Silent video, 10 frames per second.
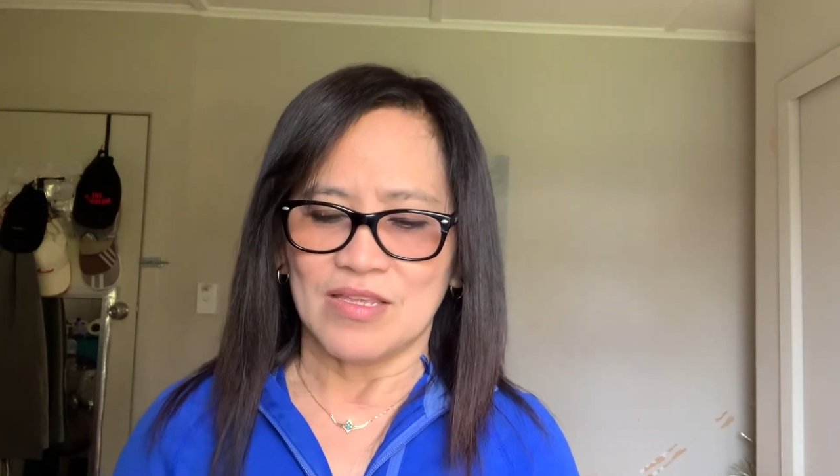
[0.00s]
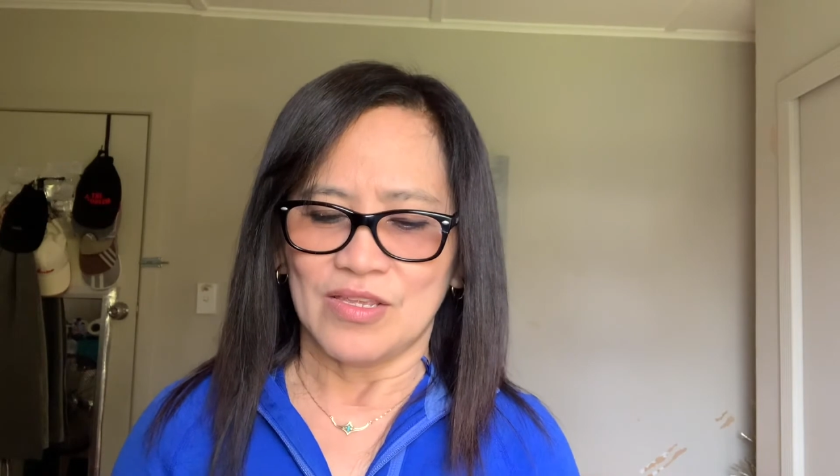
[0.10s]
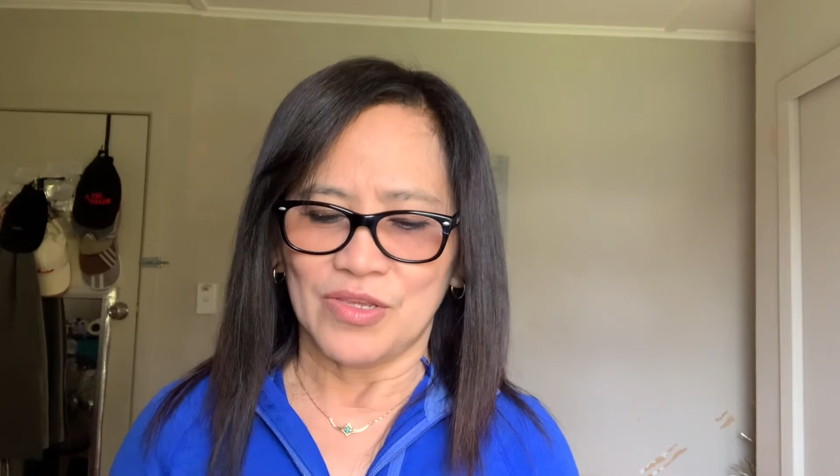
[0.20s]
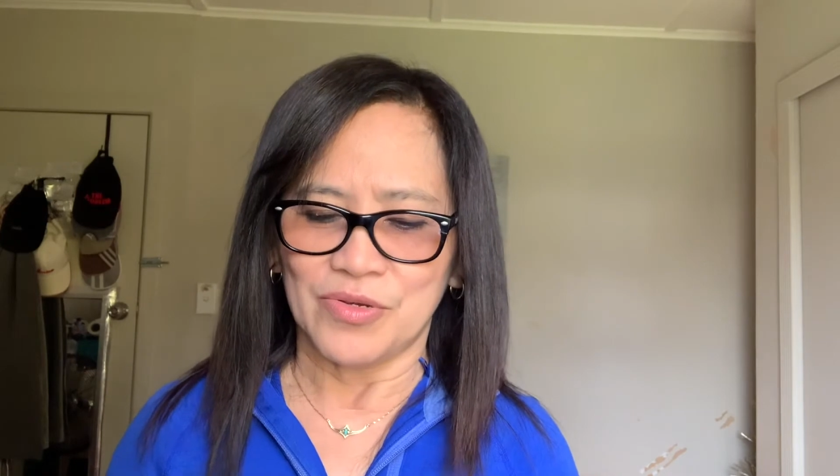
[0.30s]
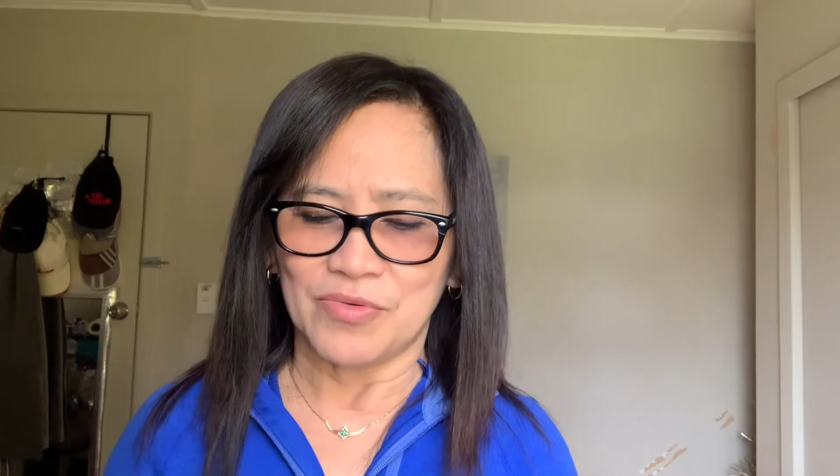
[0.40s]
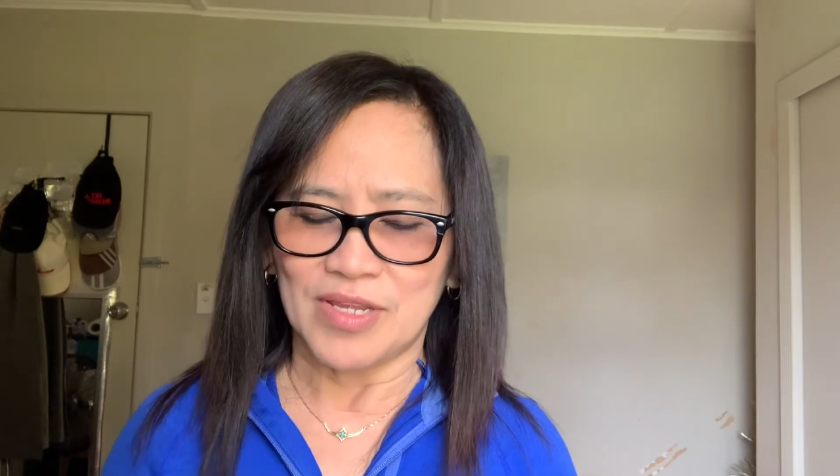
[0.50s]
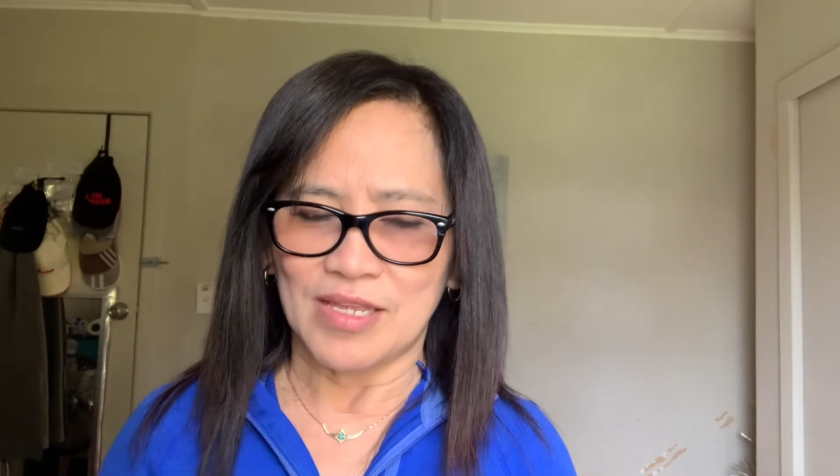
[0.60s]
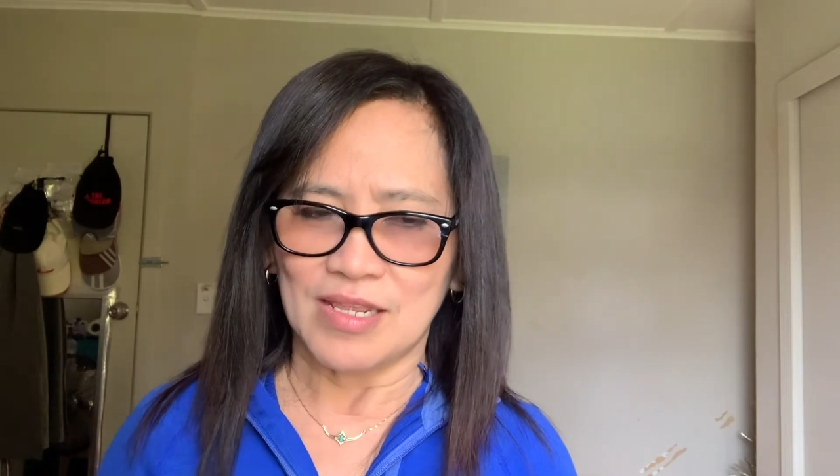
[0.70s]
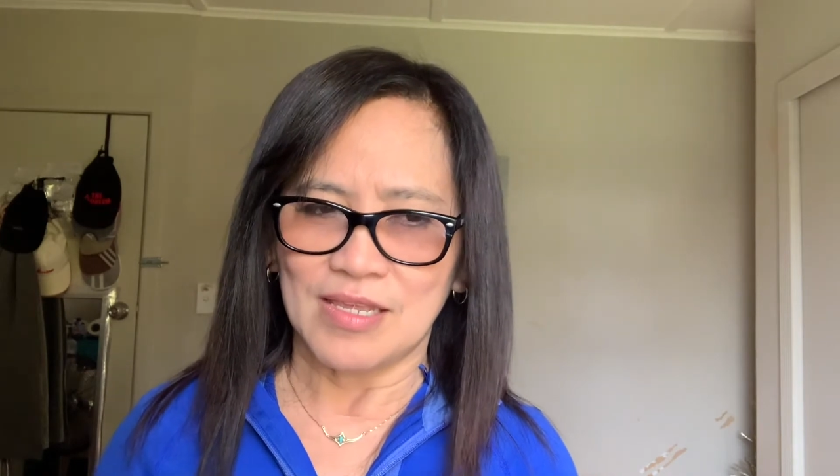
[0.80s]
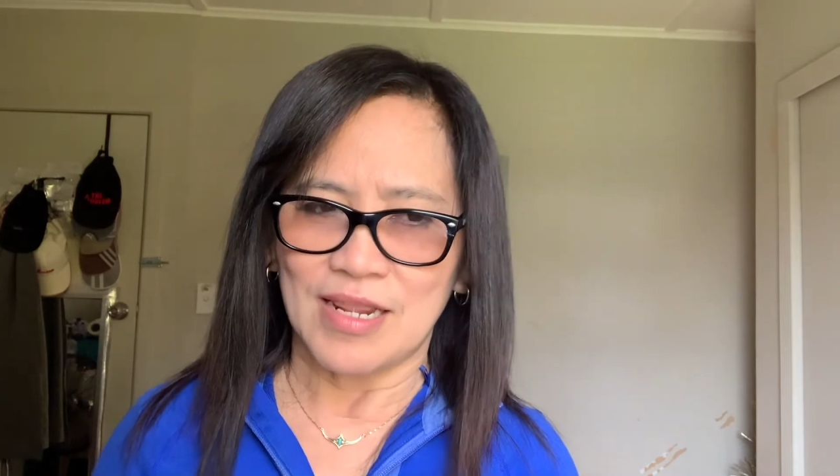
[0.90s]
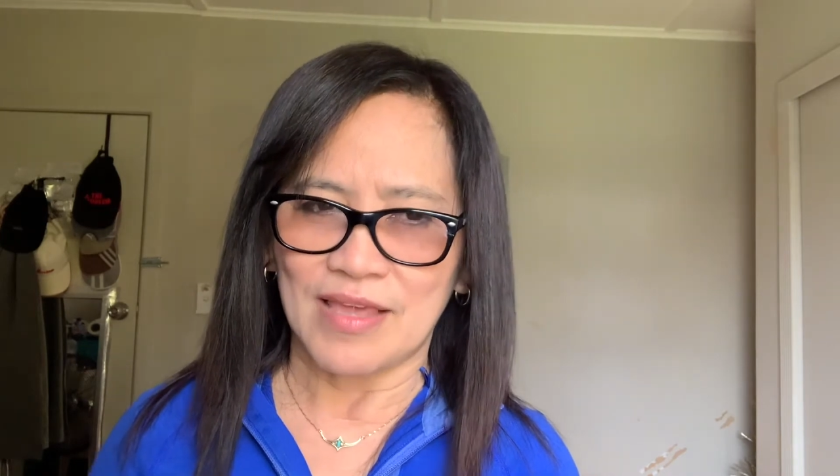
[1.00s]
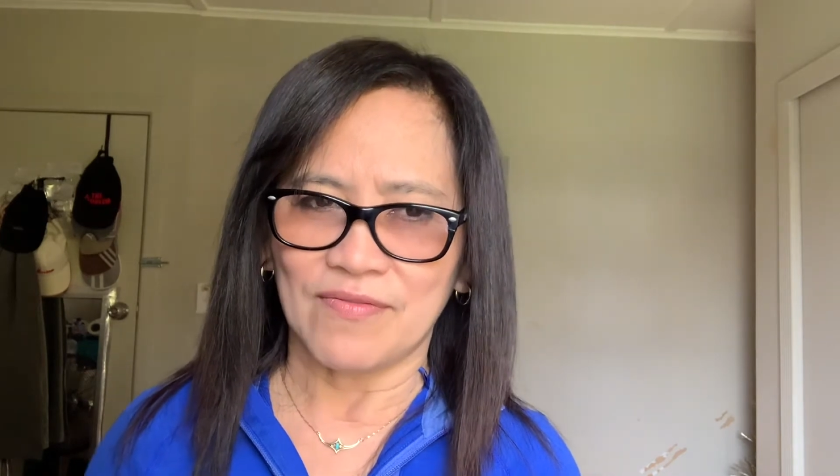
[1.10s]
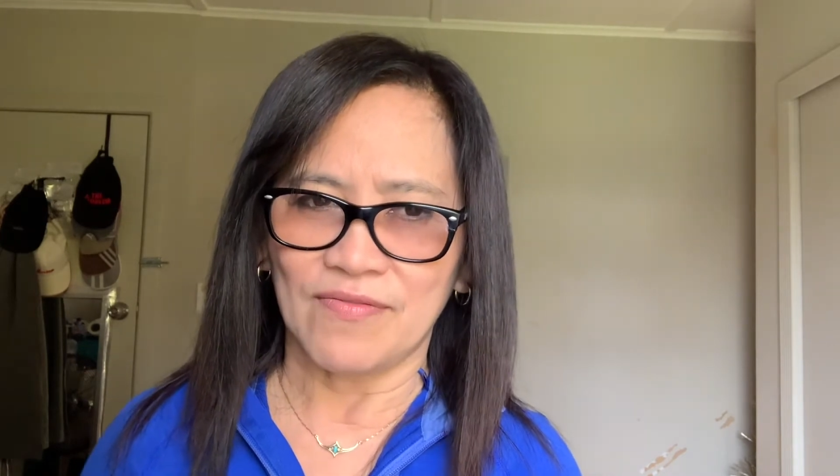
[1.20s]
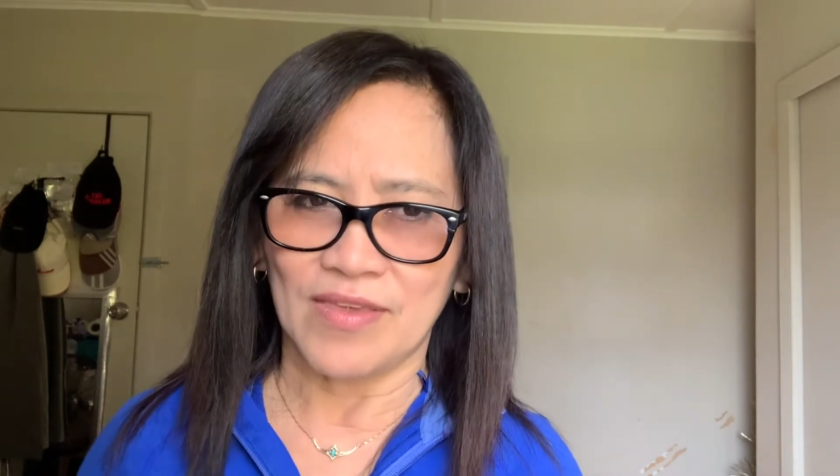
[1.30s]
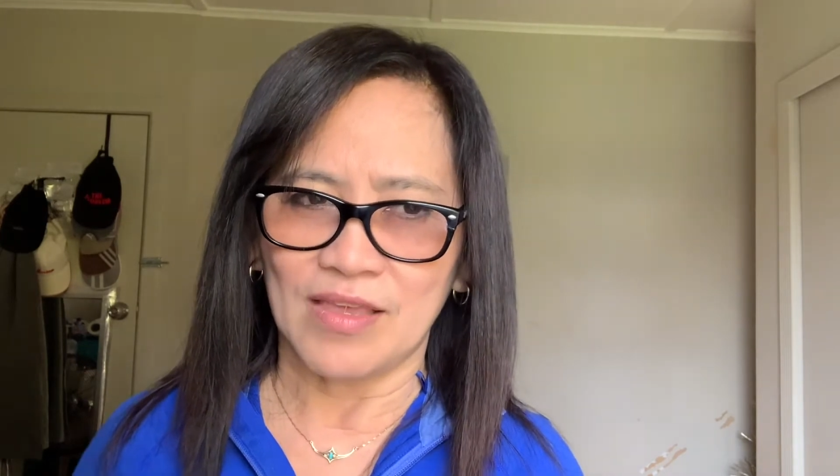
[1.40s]
you really like
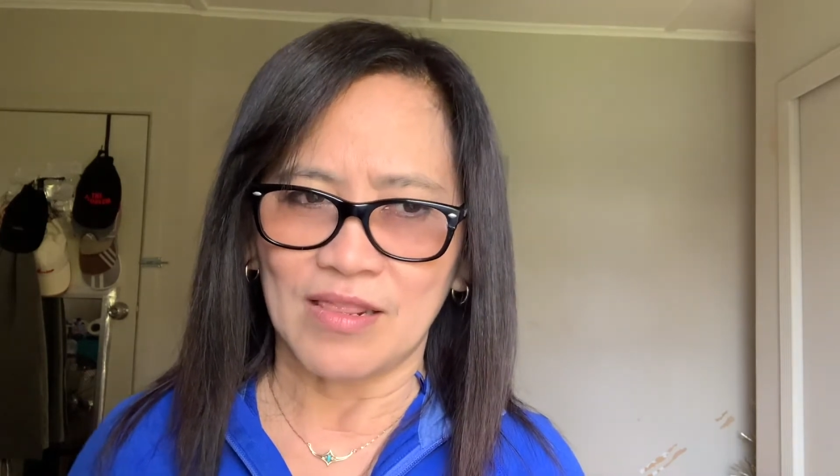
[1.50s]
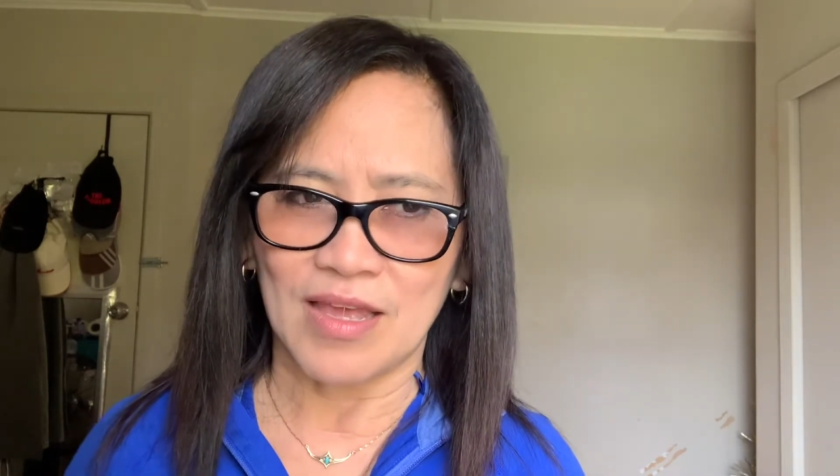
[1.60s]
feel,